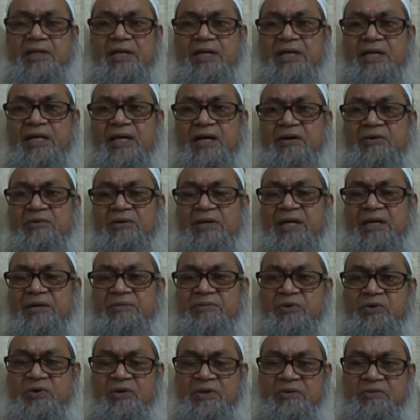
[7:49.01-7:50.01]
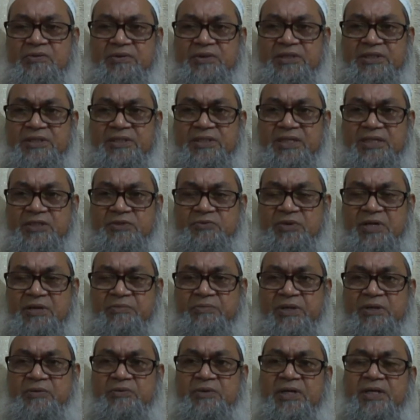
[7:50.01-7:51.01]
Now I am going to discuss one
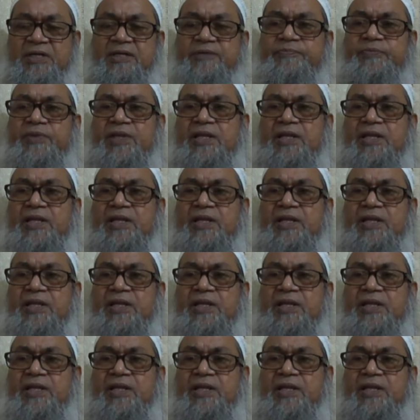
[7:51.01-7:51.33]
by one.